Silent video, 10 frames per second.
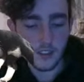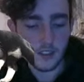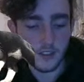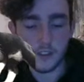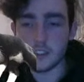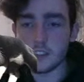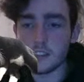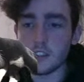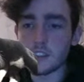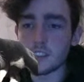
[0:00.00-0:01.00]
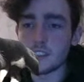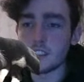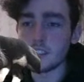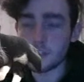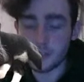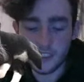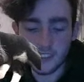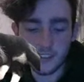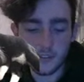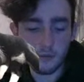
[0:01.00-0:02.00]
I'm going to need to increase
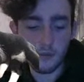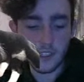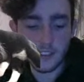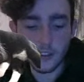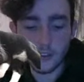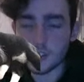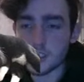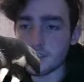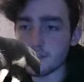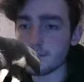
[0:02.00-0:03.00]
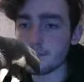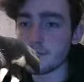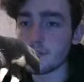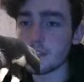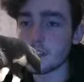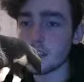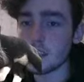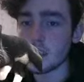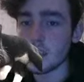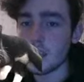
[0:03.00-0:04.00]
its resolution
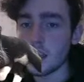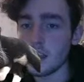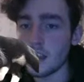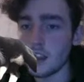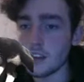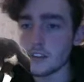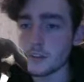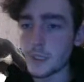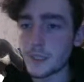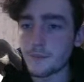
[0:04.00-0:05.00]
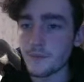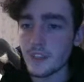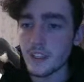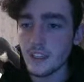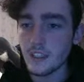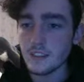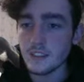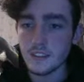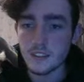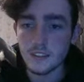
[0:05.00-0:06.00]
a little bit. And
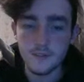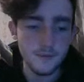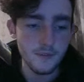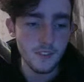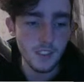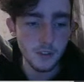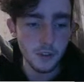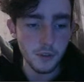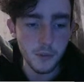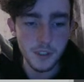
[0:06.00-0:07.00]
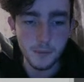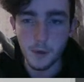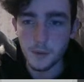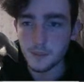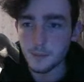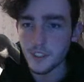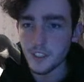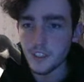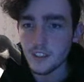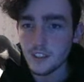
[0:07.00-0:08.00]
you know what, we should probably put it
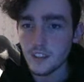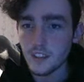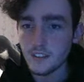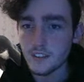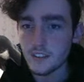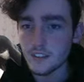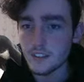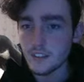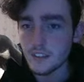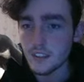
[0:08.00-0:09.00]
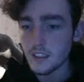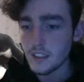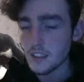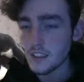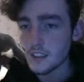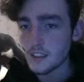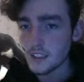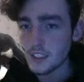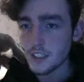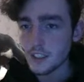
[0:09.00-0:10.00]
under
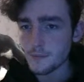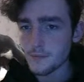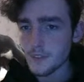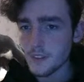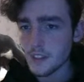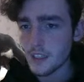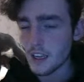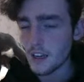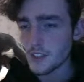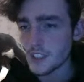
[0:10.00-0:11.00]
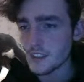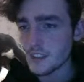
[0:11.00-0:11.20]
here. Have it